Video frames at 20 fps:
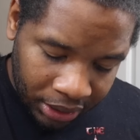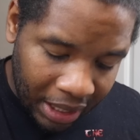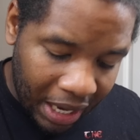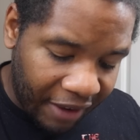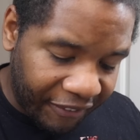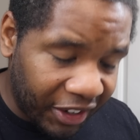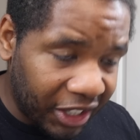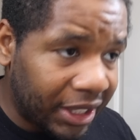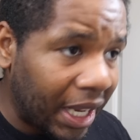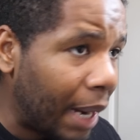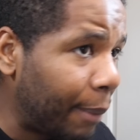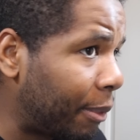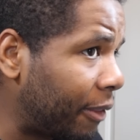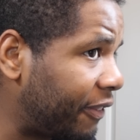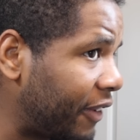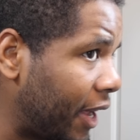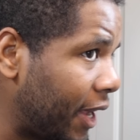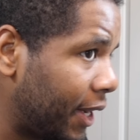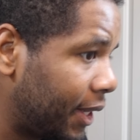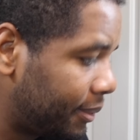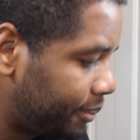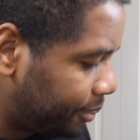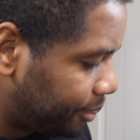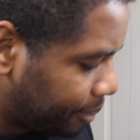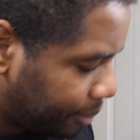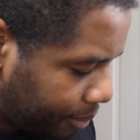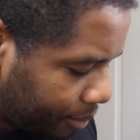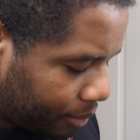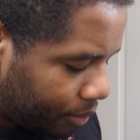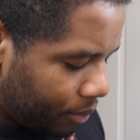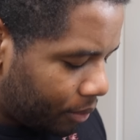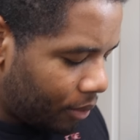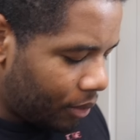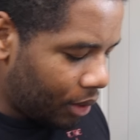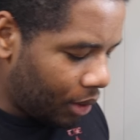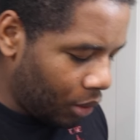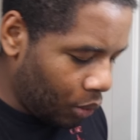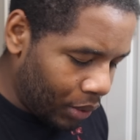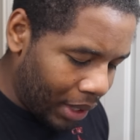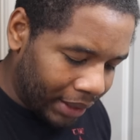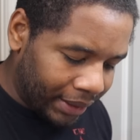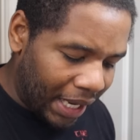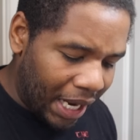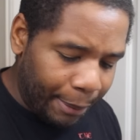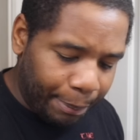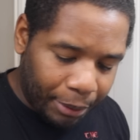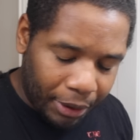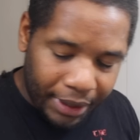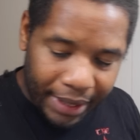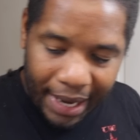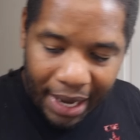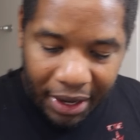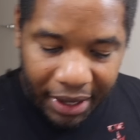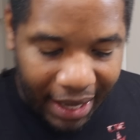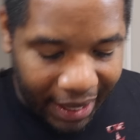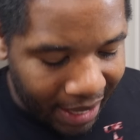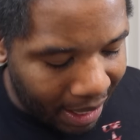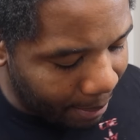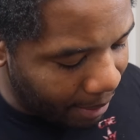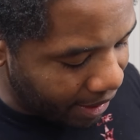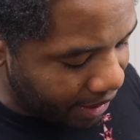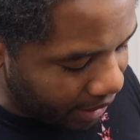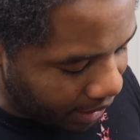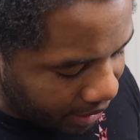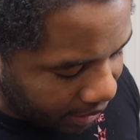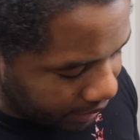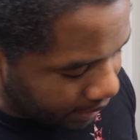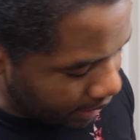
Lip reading: time for the taper fade. When I taper, now that I got my hair cut